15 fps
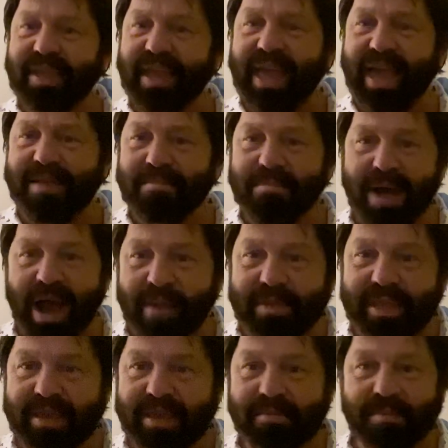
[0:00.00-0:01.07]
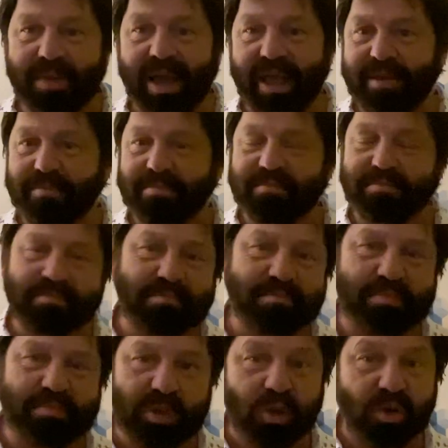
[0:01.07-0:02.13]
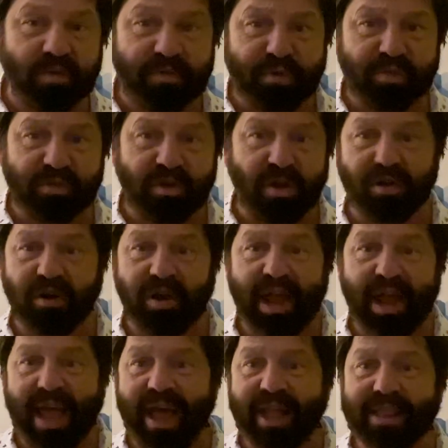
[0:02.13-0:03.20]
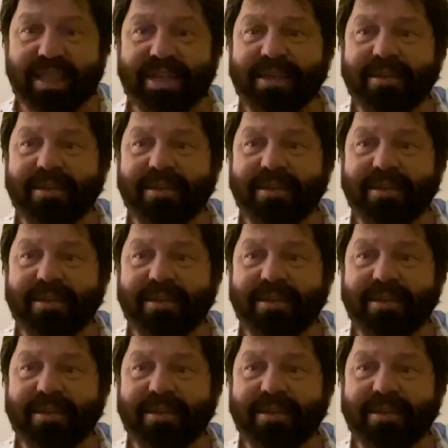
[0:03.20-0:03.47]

and mommy, my beautiful daughter, Allie,